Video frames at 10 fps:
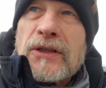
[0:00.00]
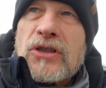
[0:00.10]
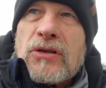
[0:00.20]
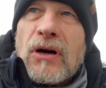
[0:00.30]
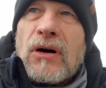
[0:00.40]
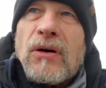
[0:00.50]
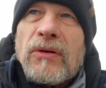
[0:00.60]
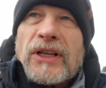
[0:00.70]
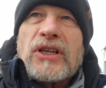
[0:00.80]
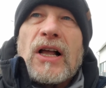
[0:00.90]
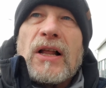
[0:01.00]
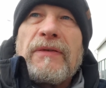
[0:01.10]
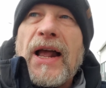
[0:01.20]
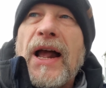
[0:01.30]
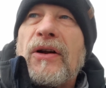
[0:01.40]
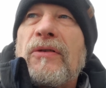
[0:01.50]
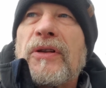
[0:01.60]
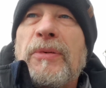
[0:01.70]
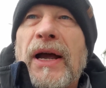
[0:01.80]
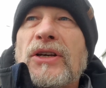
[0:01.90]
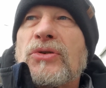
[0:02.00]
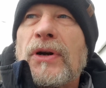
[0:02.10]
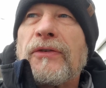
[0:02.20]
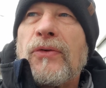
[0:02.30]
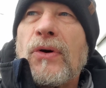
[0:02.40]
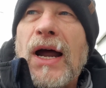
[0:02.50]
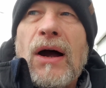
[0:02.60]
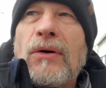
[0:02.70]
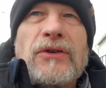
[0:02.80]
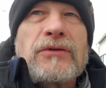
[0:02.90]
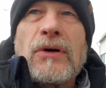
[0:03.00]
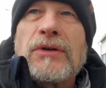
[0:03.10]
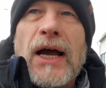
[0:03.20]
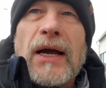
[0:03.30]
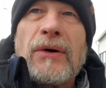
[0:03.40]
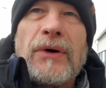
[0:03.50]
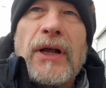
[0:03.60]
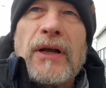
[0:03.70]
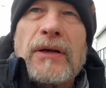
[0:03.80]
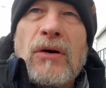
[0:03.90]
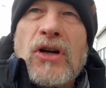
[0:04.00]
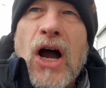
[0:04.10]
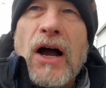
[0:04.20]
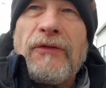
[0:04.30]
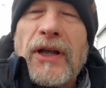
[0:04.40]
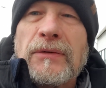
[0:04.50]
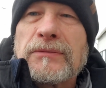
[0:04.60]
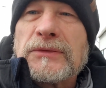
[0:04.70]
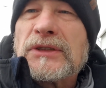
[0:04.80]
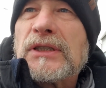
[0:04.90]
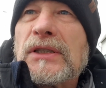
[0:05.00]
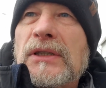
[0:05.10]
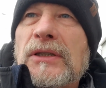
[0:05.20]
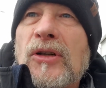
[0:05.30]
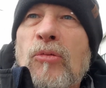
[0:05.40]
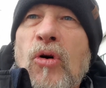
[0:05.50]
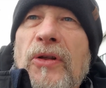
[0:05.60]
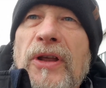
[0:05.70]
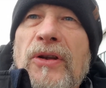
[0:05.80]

So that's all I've had over the past 24 hours. No diarrhea, no coughing, no more